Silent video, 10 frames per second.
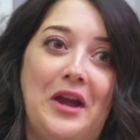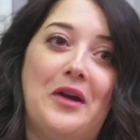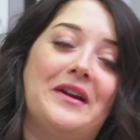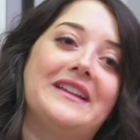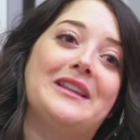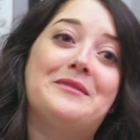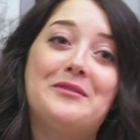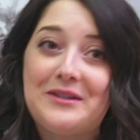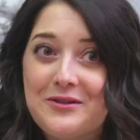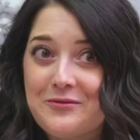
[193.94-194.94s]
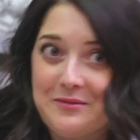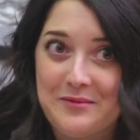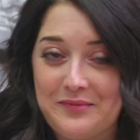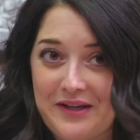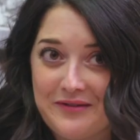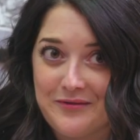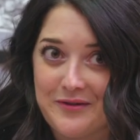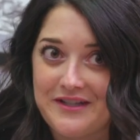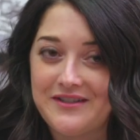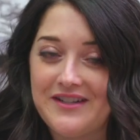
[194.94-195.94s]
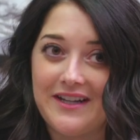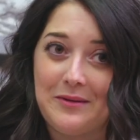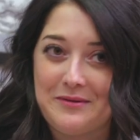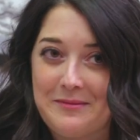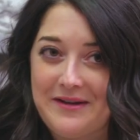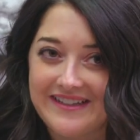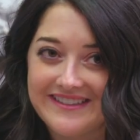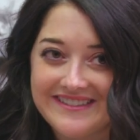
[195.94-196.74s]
All right, let me go get a treatment plan for you, and I'll be right back.